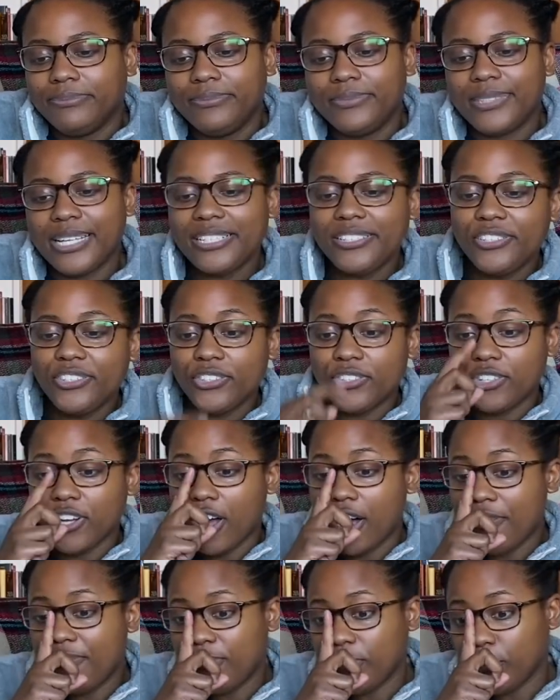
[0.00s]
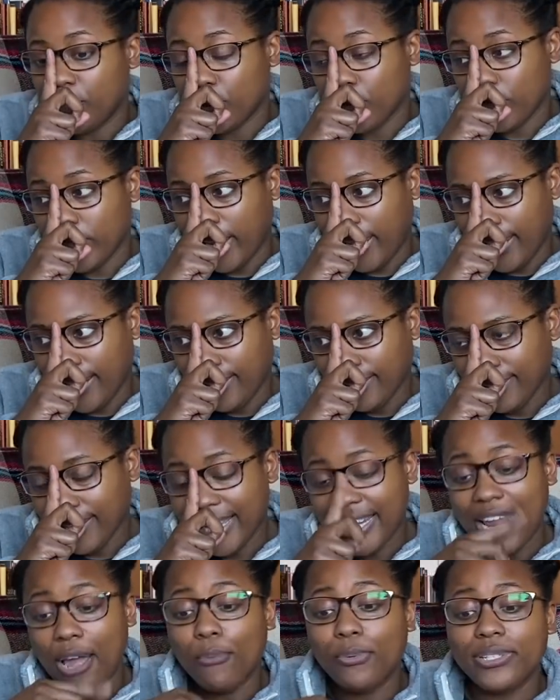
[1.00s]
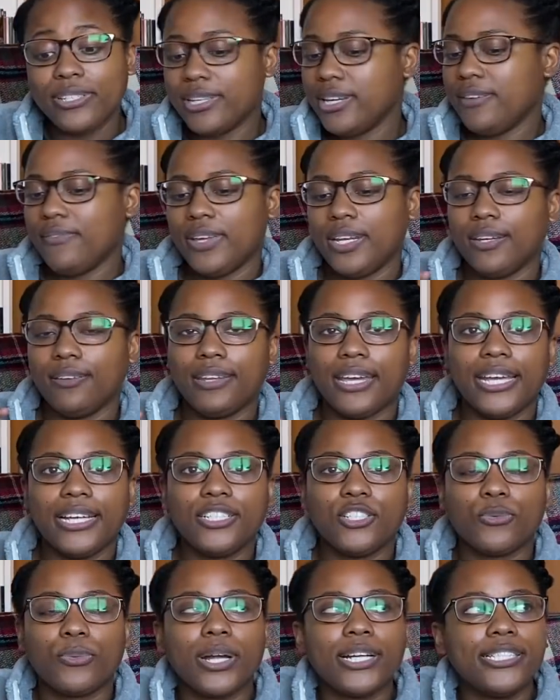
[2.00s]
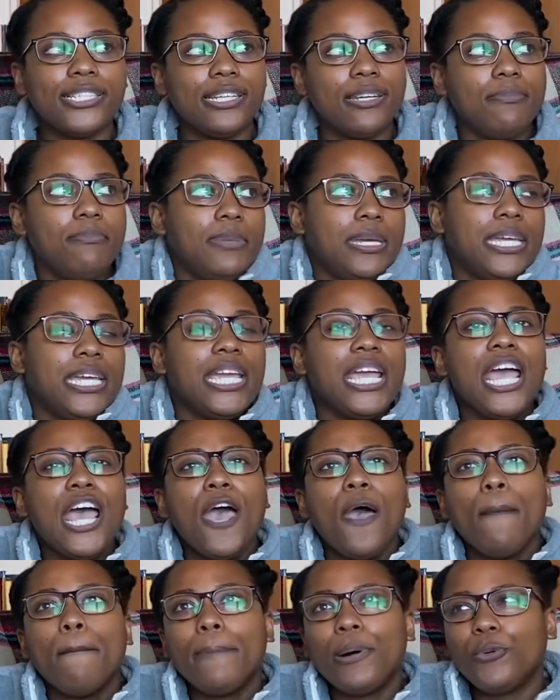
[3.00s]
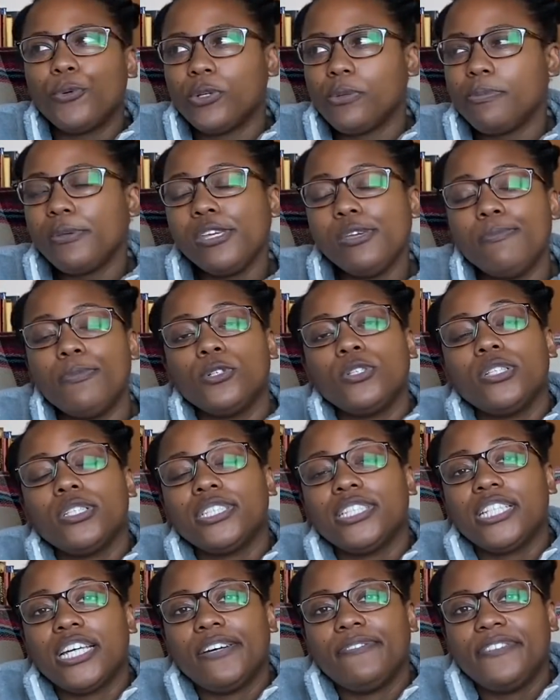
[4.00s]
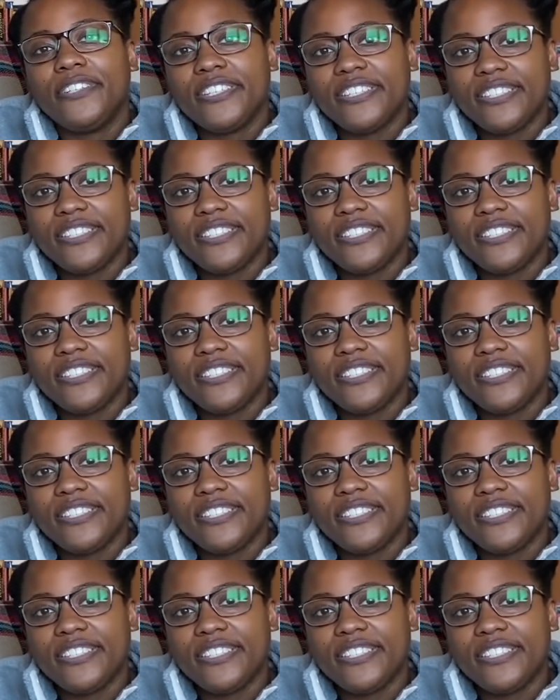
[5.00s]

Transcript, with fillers: that's just awful to read. And that wasn't even like directed at me. But when people love to